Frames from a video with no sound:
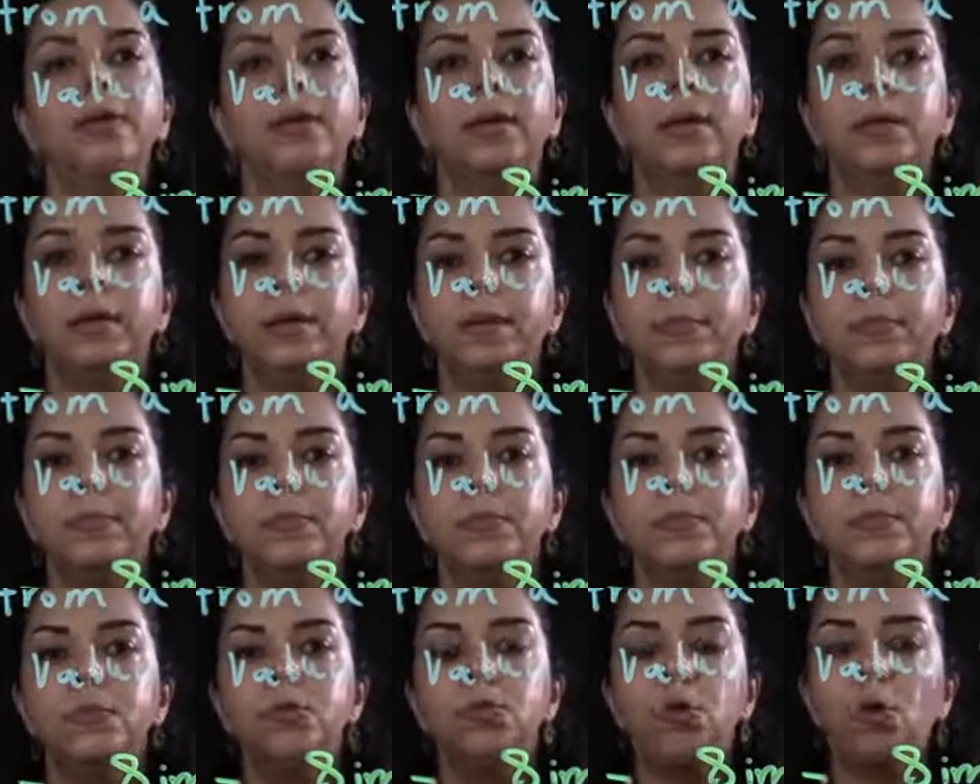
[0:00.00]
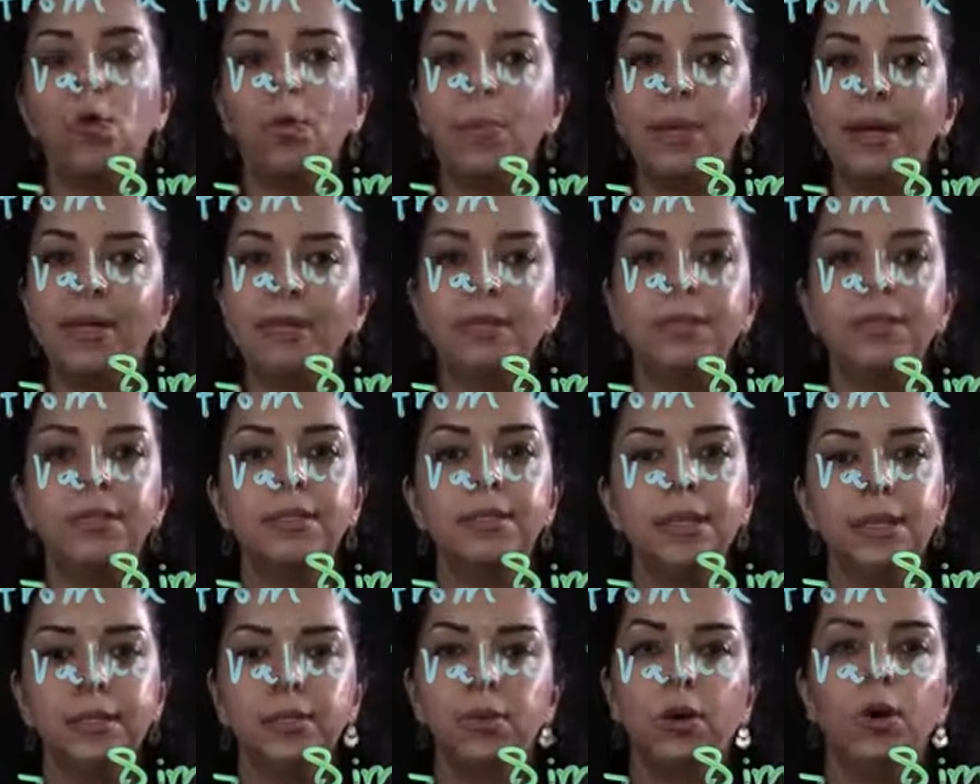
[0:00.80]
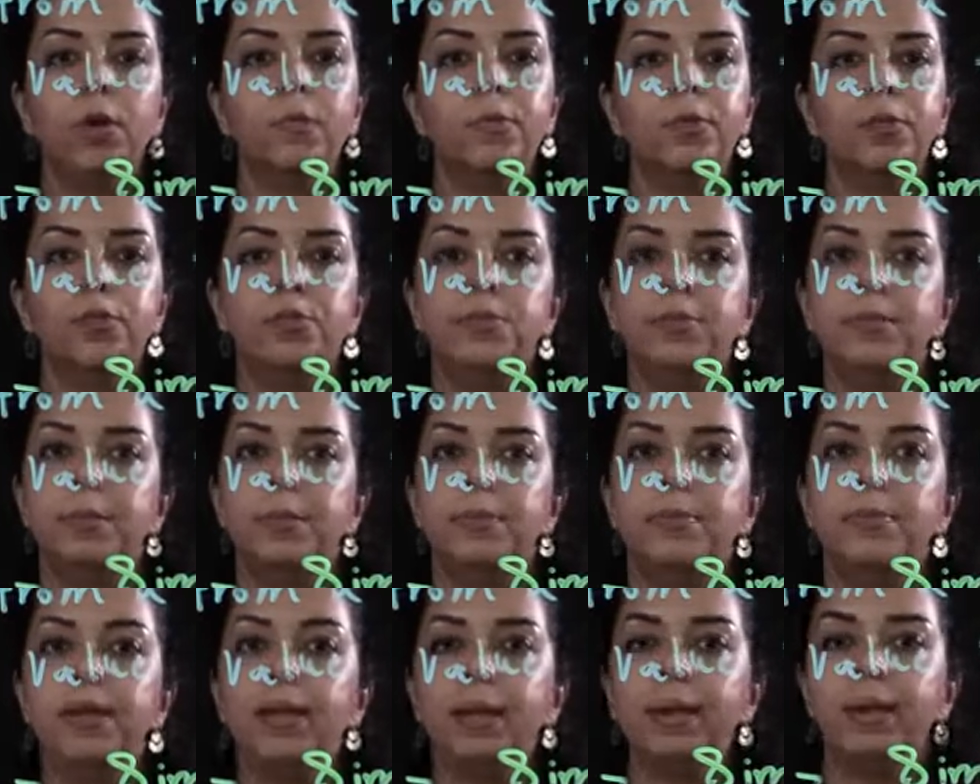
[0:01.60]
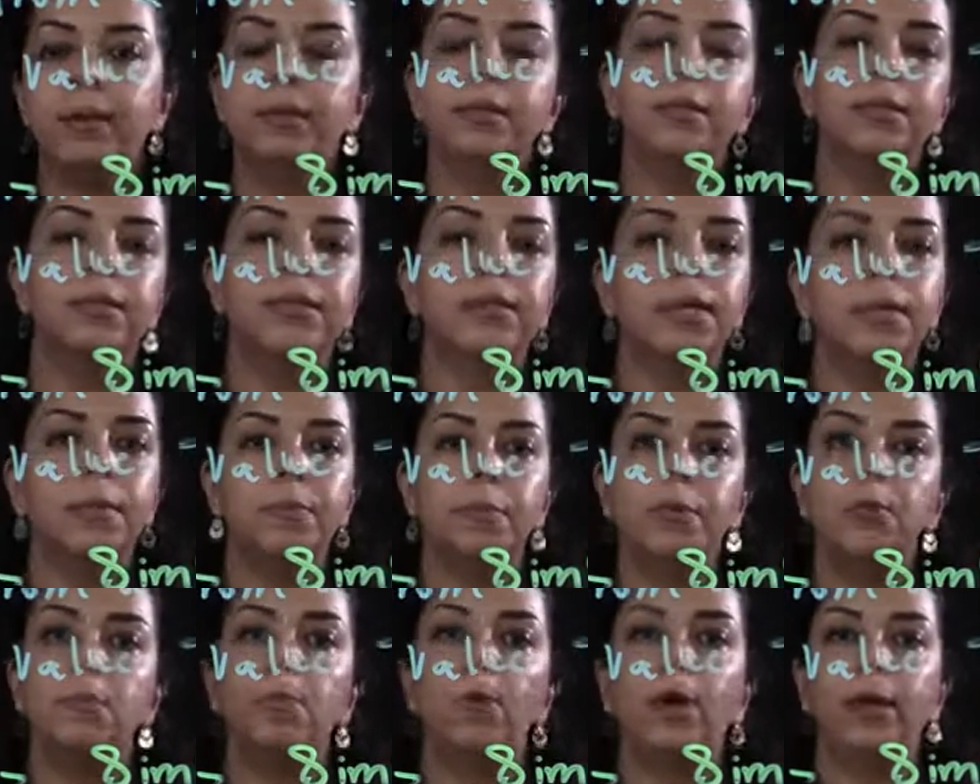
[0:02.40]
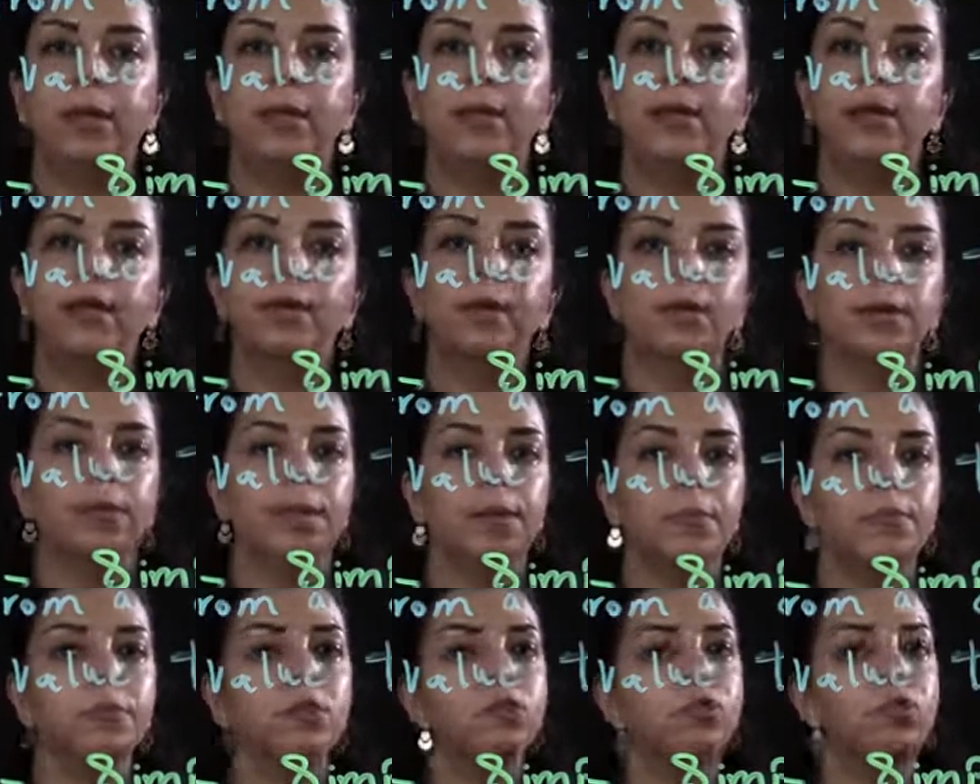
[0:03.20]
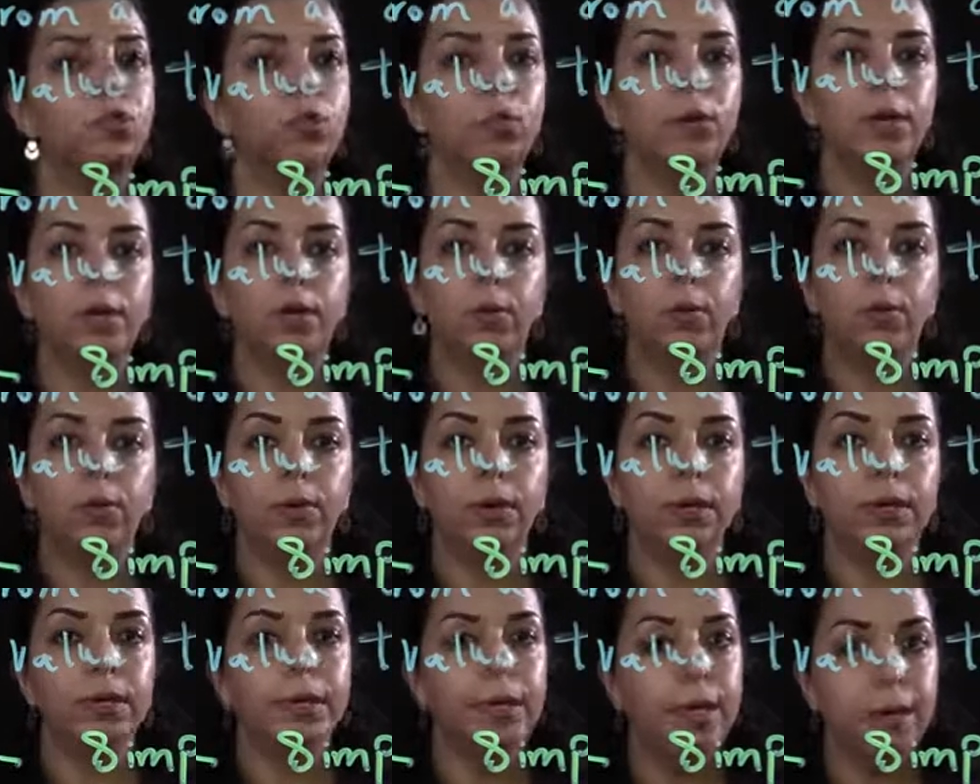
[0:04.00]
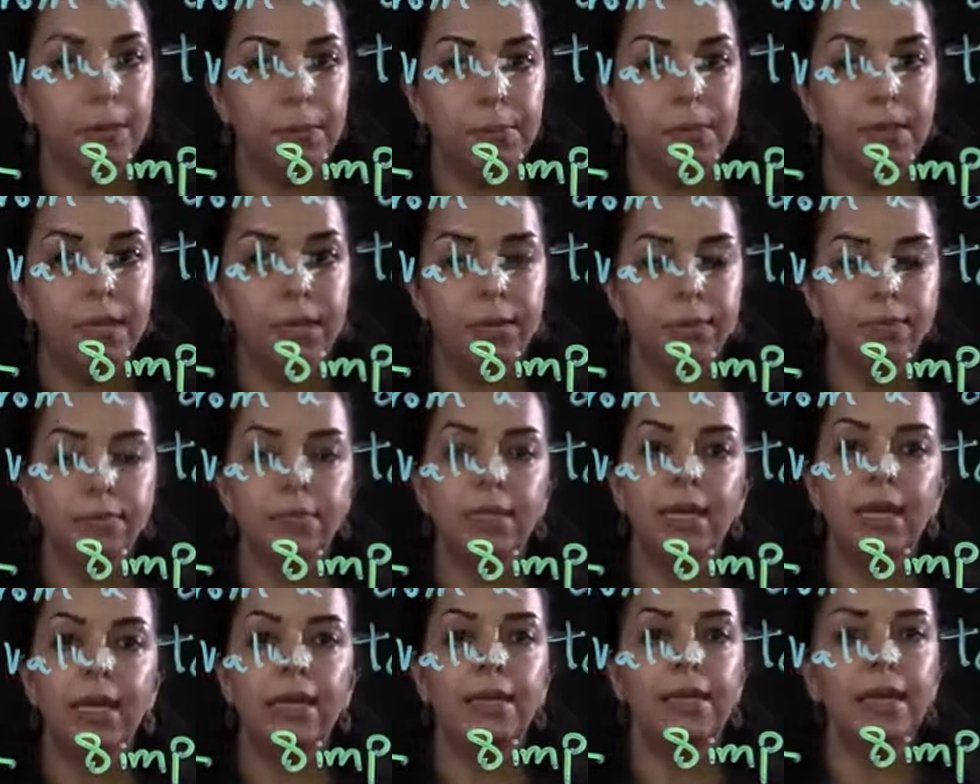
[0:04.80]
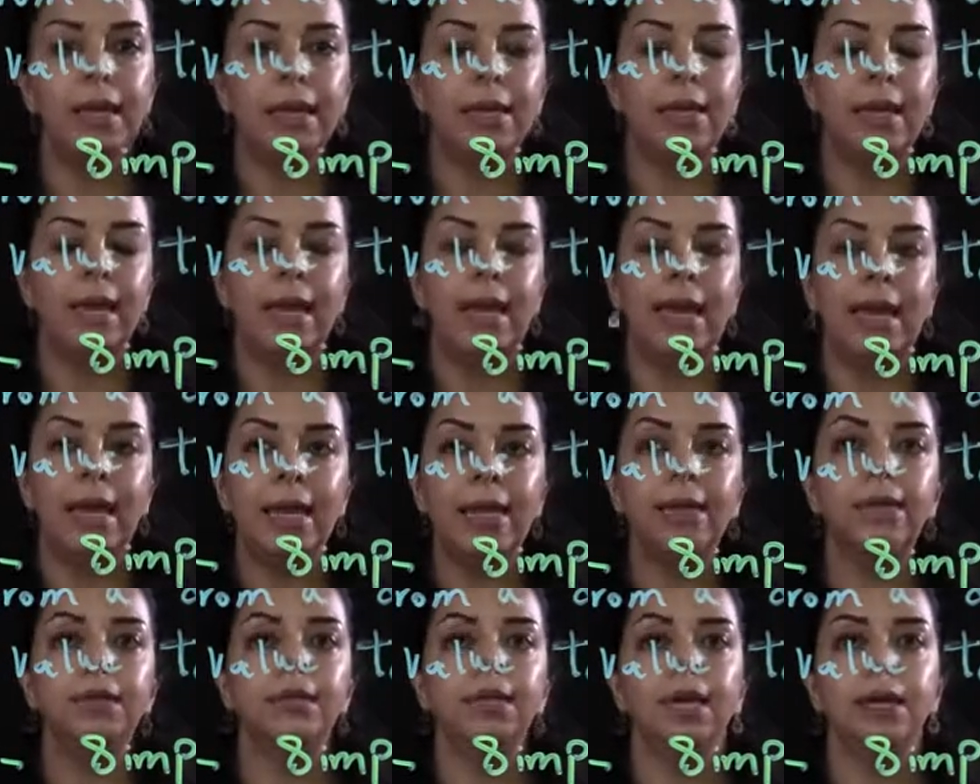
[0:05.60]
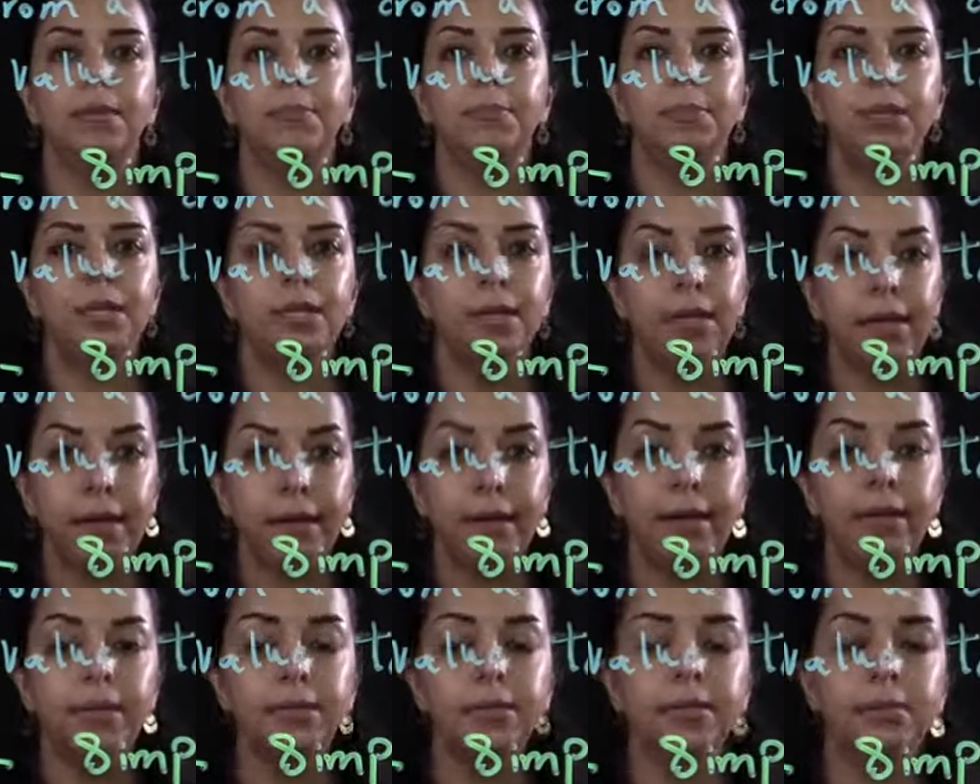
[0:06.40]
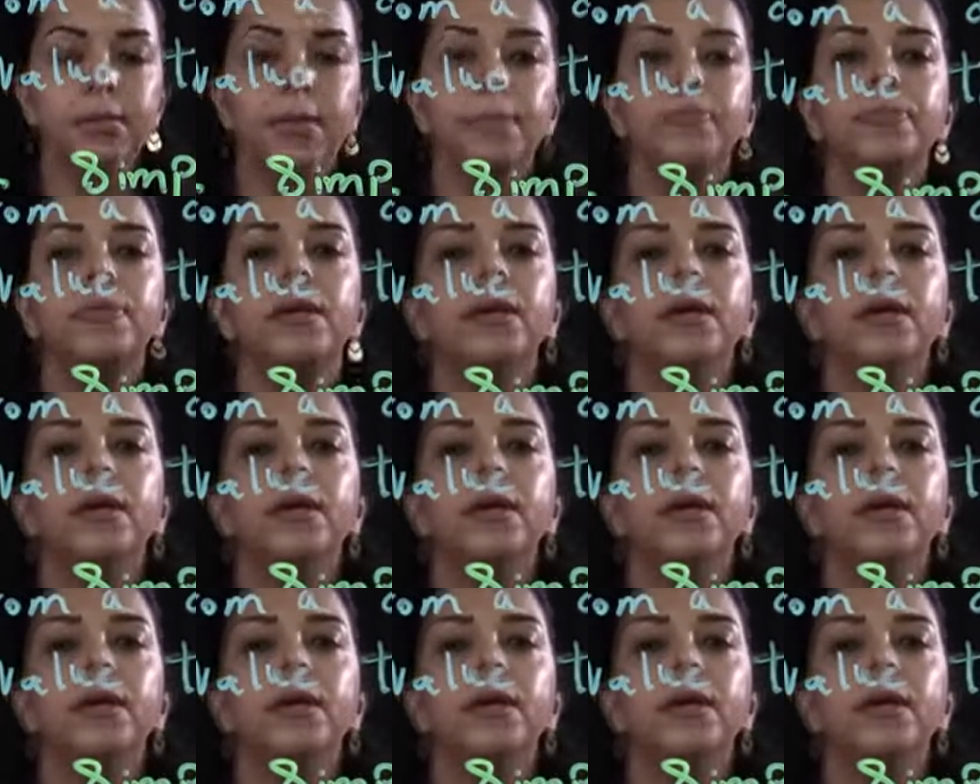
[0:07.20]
no matter that how much is the period, it can be 1 year, it can be 2 years, or it can be, the N can be years.